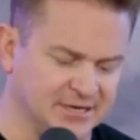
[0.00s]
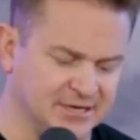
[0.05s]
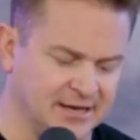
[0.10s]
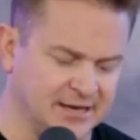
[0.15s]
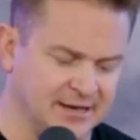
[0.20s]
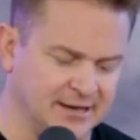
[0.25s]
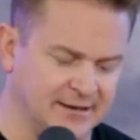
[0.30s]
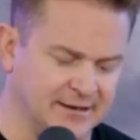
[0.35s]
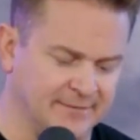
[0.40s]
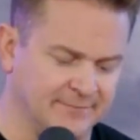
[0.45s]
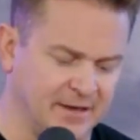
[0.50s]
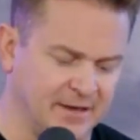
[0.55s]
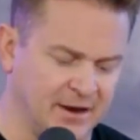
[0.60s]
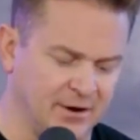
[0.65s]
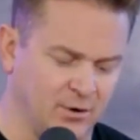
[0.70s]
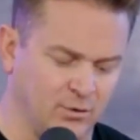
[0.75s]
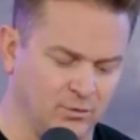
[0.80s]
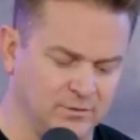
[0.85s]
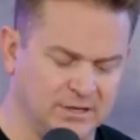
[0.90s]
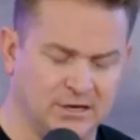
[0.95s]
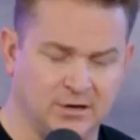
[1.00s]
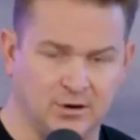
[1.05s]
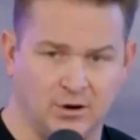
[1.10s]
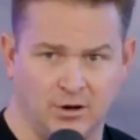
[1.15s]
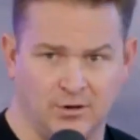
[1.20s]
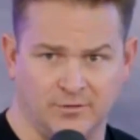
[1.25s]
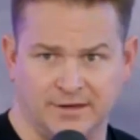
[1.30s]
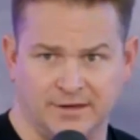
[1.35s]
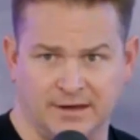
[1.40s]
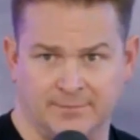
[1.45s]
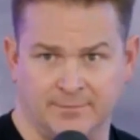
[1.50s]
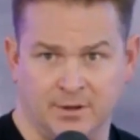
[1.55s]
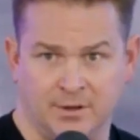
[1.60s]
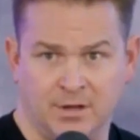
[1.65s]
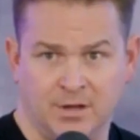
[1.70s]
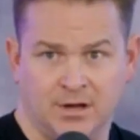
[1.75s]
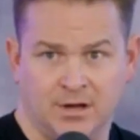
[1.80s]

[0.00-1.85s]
I only call them